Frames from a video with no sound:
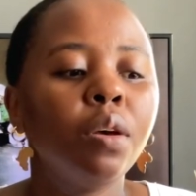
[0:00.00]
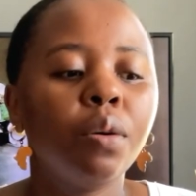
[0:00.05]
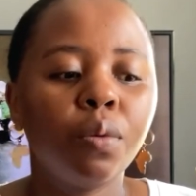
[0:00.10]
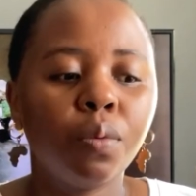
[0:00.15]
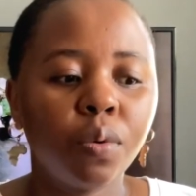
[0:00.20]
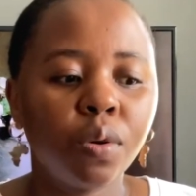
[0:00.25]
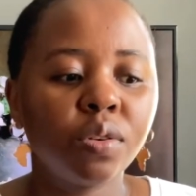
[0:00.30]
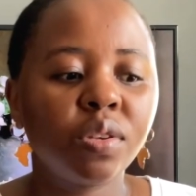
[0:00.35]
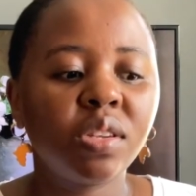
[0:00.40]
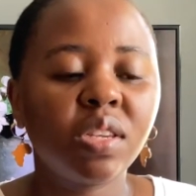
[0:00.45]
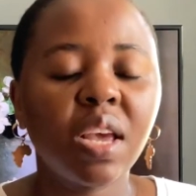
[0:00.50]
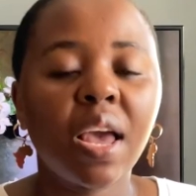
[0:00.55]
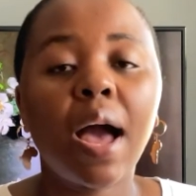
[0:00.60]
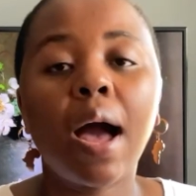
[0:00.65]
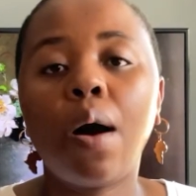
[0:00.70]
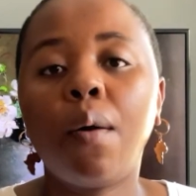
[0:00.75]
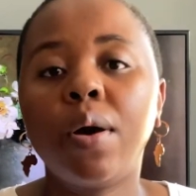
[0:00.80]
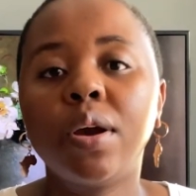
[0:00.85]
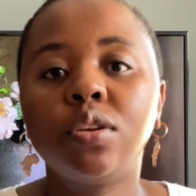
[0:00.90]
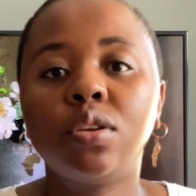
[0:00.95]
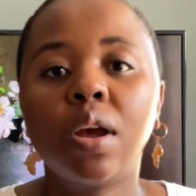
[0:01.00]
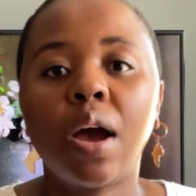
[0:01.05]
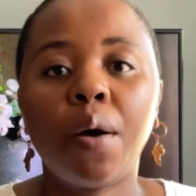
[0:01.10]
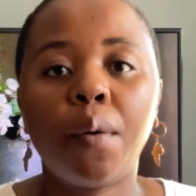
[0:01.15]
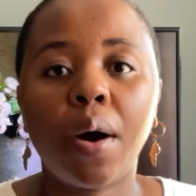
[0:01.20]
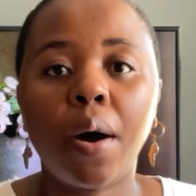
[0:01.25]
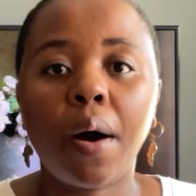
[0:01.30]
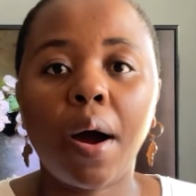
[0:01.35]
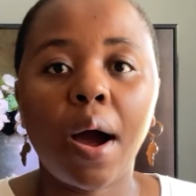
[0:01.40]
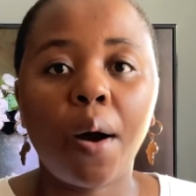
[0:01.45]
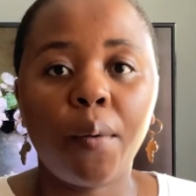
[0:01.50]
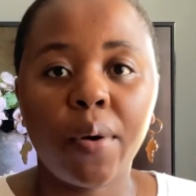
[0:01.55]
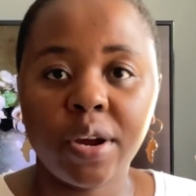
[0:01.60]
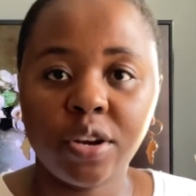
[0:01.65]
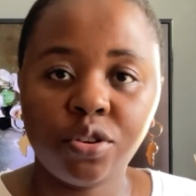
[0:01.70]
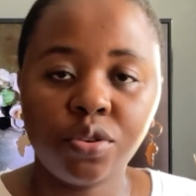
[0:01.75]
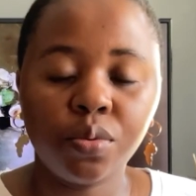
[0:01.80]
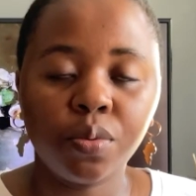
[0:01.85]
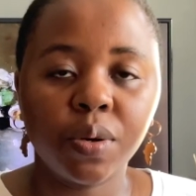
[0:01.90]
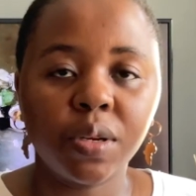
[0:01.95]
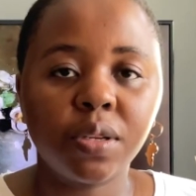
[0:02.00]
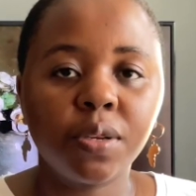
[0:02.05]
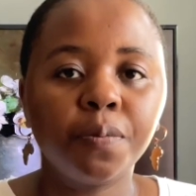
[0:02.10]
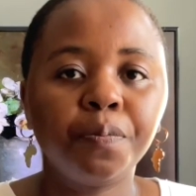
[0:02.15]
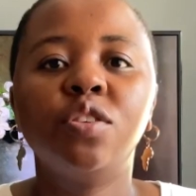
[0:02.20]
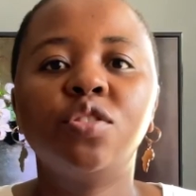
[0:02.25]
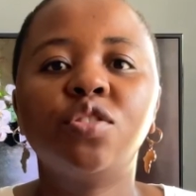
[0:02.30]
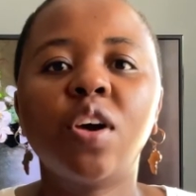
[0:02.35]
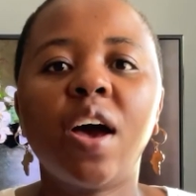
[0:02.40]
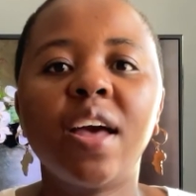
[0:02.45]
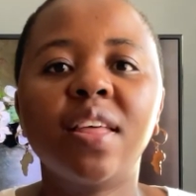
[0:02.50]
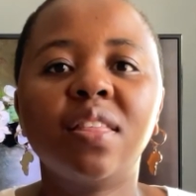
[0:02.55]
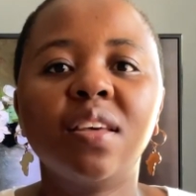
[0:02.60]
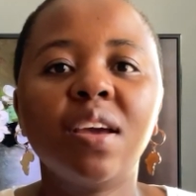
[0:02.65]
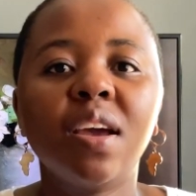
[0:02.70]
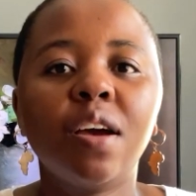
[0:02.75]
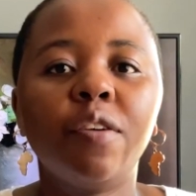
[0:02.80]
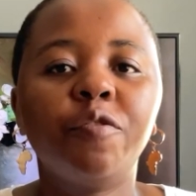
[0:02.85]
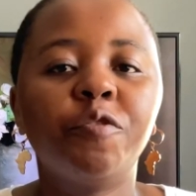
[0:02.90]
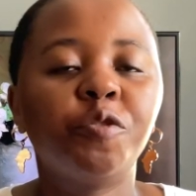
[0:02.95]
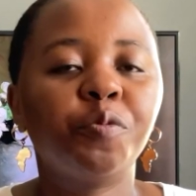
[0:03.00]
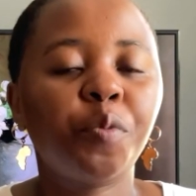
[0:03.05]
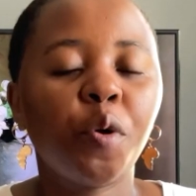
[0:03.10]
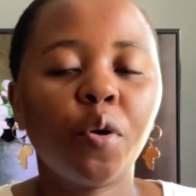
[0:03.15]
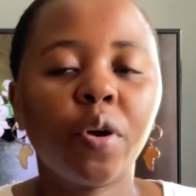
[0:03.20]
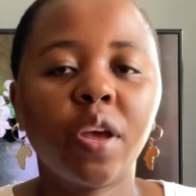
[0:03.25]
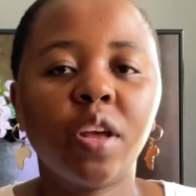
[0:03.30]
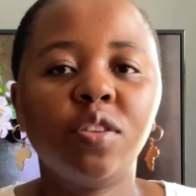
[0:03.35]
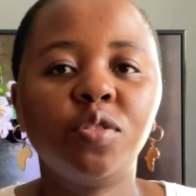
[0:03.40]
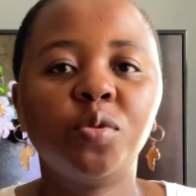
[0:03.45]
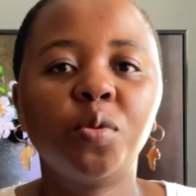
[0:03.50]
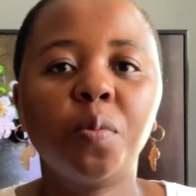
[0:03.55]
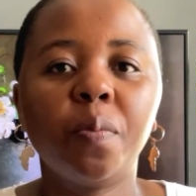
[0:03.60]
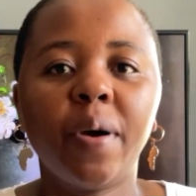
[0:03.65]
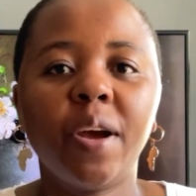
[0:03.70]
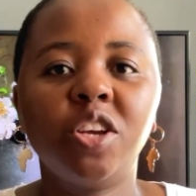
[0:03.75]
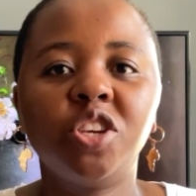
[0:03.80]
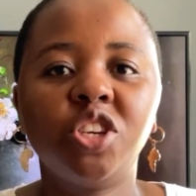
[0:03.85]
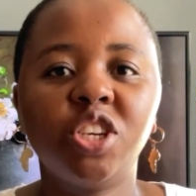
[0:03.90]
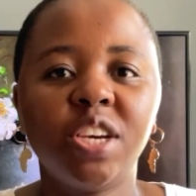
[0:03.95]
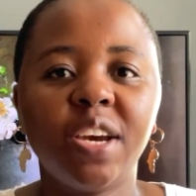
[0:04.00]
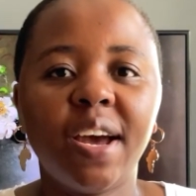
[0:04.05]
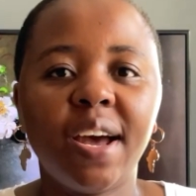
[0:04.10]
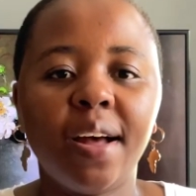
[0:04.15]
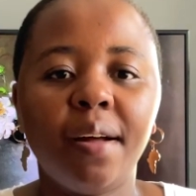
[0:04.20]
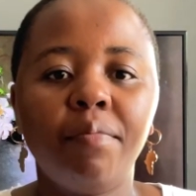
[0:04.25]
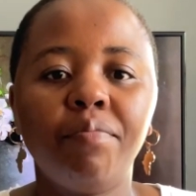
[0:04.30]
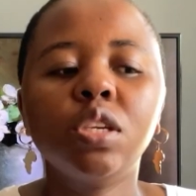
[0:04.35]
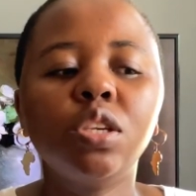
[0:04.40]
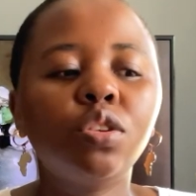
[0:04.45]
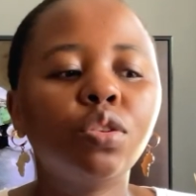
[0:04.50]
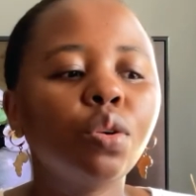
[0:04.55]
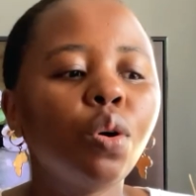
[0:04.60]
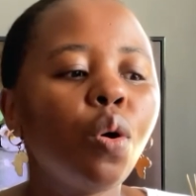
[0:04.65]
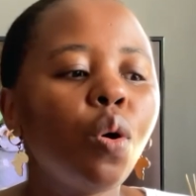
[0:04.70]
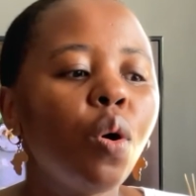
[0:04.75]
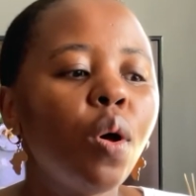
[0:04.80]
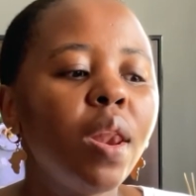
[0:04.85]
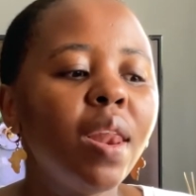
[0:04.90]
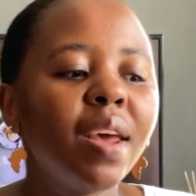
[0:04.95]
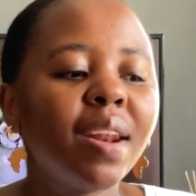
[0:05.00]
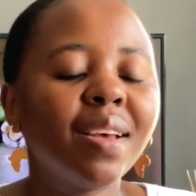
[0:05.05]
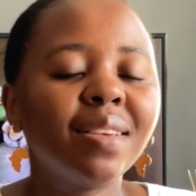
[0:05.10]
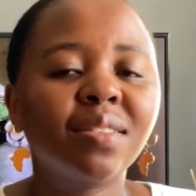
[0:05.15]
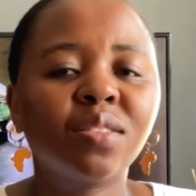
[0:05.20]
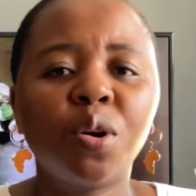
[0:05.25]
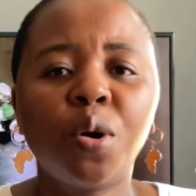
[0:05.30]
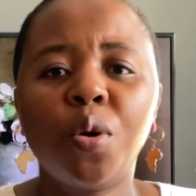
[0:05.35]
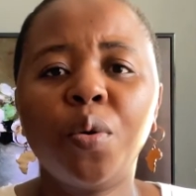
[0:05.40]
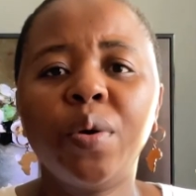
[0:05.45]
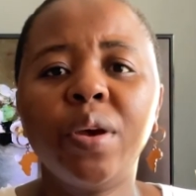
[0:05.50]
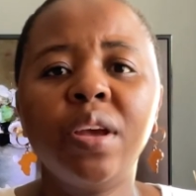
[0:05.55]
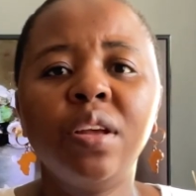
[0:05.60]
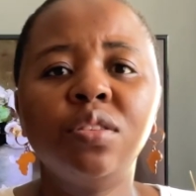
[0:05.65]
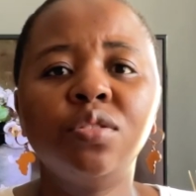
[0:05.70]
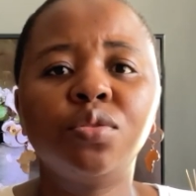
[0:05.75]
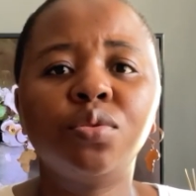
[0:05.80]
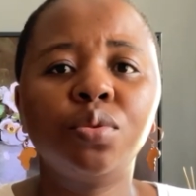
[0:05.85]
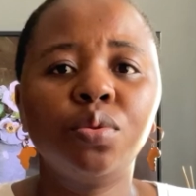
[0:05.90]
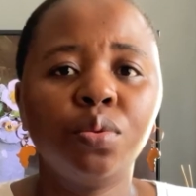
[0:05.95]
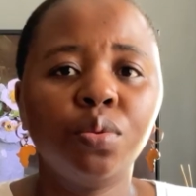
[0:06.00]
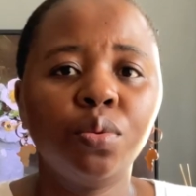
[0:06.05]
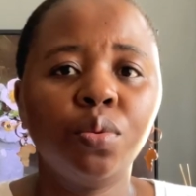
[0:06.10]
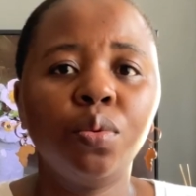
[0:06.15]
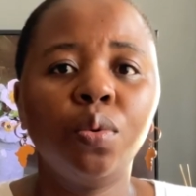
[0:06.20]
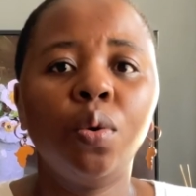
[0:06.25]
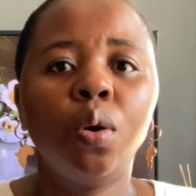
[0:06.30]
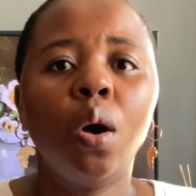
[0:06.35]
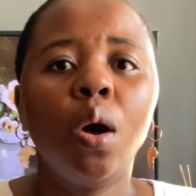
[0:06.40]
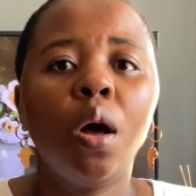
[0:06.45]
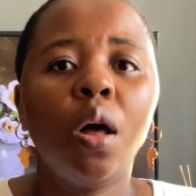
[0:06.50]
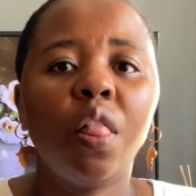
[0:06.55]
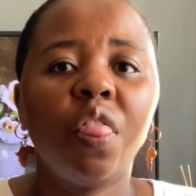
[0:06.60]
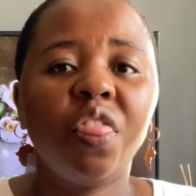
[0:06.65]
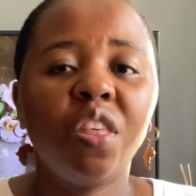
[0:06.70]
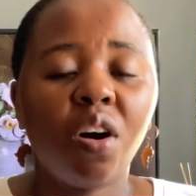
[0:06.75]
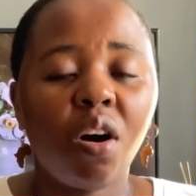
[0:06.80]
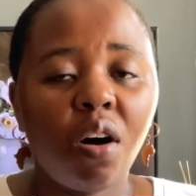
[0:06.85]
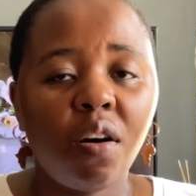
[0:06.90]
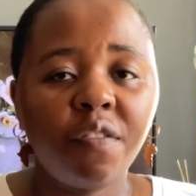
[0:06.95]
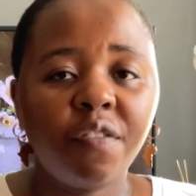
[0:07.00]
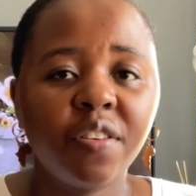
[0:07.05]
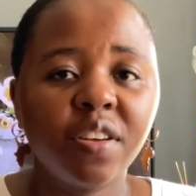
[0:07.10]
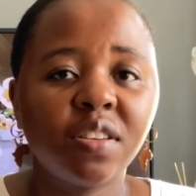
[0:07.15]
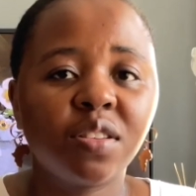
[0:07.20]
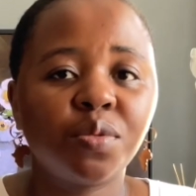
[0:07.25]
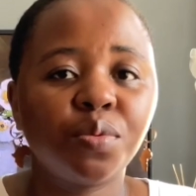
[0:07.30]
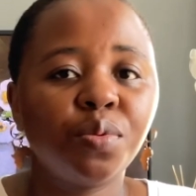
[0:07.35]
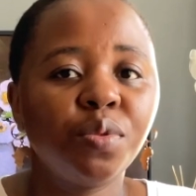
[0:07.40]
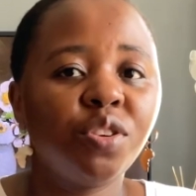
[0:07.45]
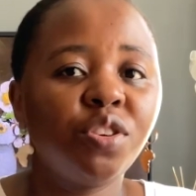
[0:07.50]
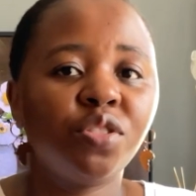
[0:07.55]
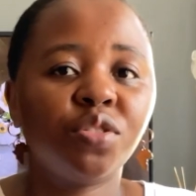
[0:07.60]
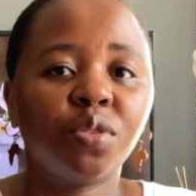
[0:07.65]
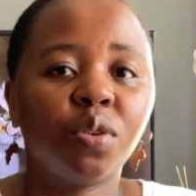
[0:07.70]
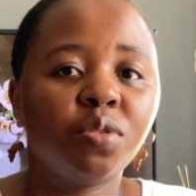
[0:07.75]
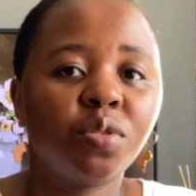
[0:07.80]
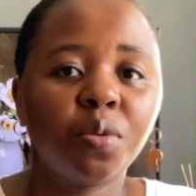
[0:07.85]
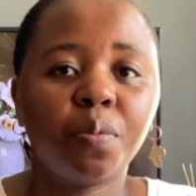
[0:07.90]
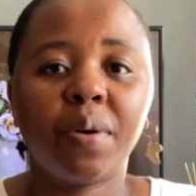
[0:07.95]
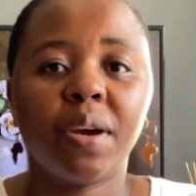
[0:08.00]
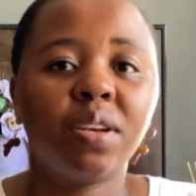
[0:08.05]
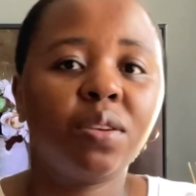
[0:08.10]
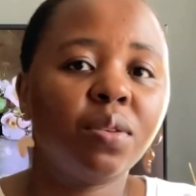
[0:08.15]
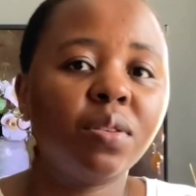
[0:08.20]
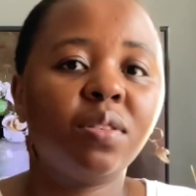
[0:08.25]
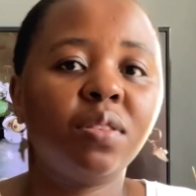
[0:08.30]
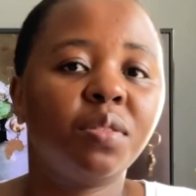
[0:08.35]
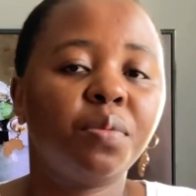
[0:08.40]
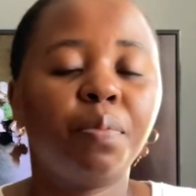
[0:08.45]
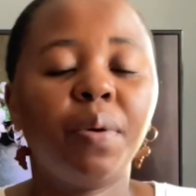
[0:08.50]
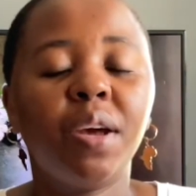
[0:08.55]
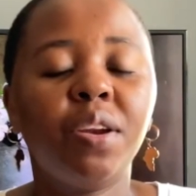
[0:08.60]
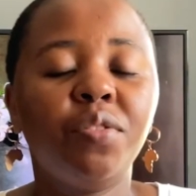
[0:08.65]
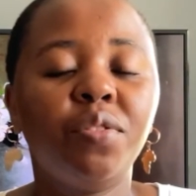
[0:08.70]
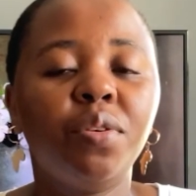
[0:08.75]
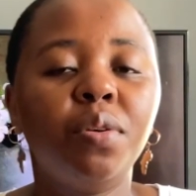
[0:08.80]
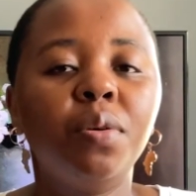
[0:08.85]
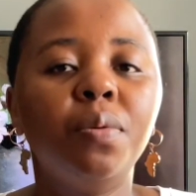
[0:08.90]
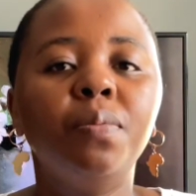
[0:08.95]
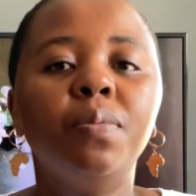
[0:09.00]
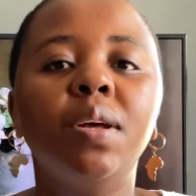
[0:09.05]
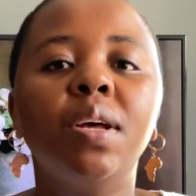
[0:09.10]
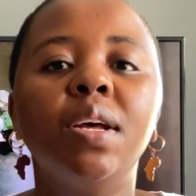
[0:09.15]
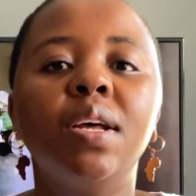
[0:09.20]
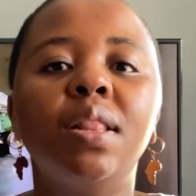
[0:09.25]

We'll see how I do it. So I think I've spoken too much here. So let us go into the office, which is also my daughter's bedroom.